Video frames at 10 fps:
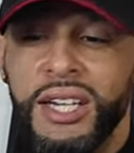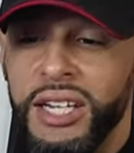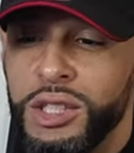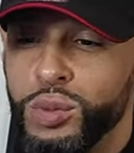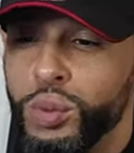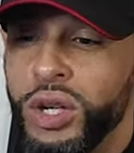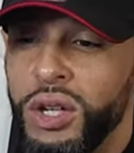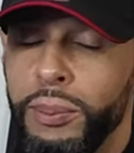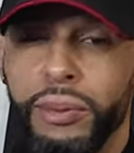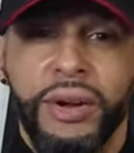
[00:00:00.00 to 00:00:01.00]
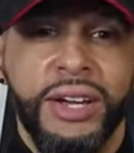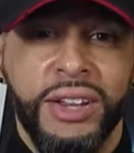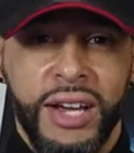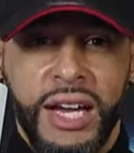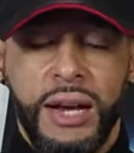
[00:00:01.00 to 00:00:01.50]
It's really bringing
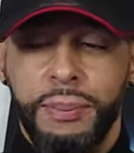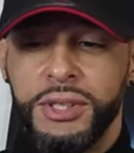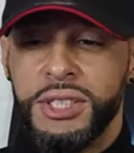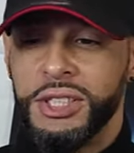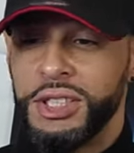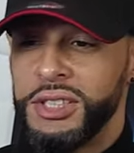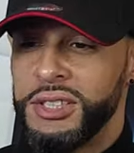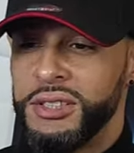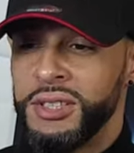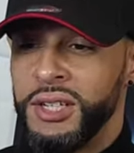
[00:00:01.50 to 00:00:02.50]
the competition.